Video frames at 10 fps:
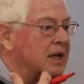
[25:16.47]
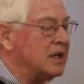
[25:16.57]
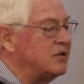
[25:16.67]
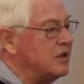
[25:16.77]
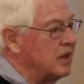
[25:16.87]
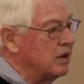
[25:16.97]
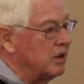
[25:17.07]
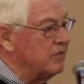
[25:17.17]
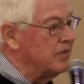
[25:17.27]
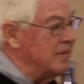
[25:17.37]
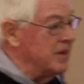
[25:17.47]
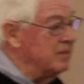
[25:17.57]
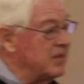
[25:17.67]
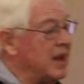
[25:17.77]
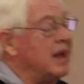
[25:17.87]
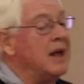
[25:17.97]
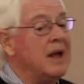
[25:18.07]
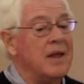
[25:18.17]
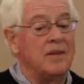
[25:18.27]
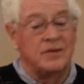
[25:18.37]
listen and learn from them?
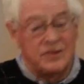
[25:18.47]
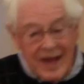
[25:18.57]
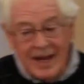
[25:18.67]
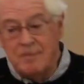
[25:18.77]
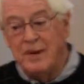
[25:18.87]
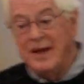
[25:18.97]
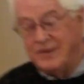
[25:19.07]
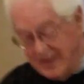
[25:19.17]
The second piece